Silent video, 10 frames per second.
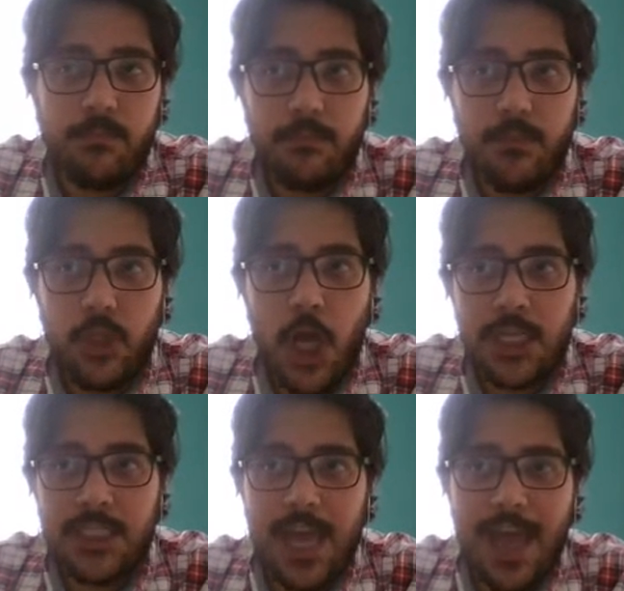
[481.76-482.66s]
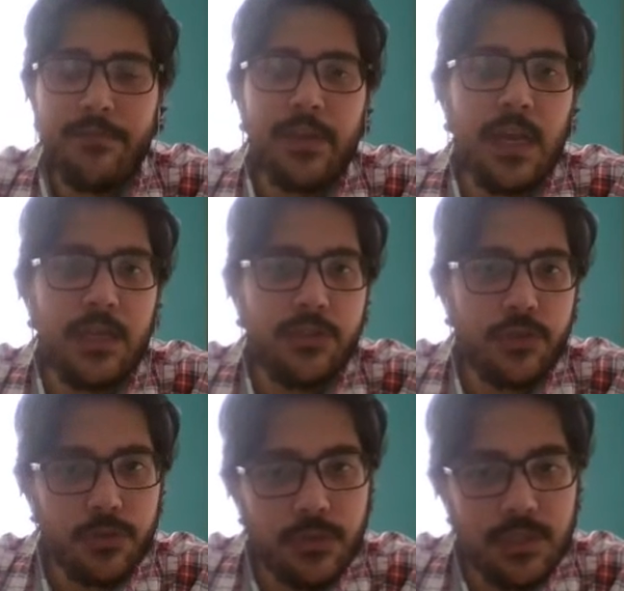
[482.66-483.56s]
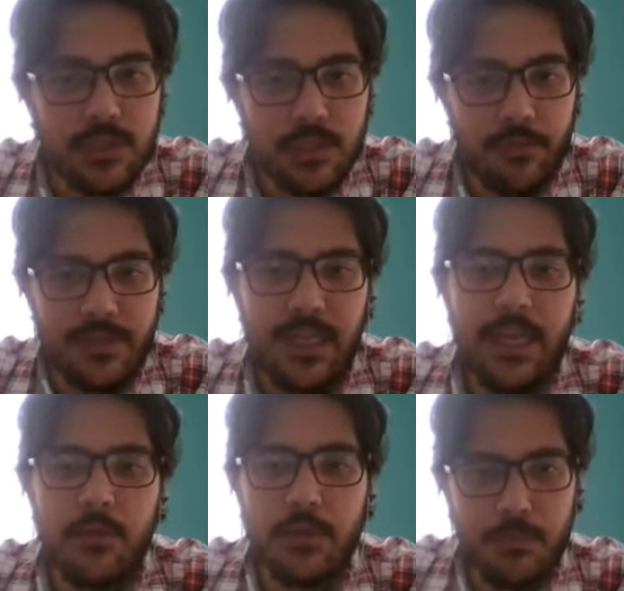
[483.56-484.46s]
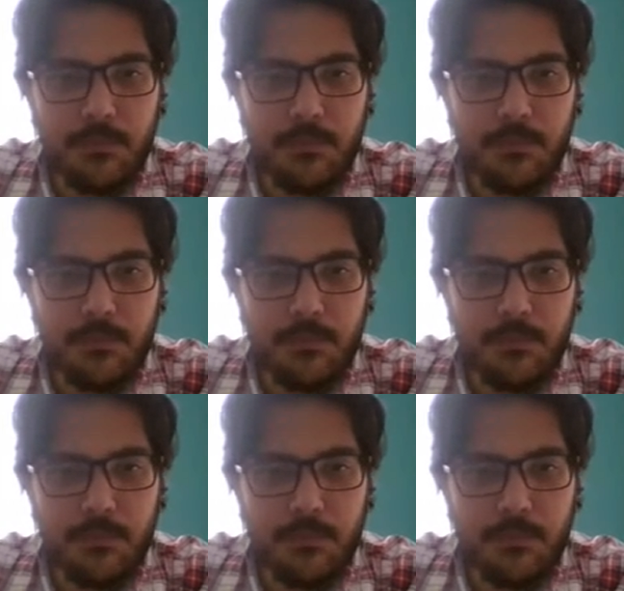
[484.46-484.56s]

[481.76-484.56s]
not having a student of the language in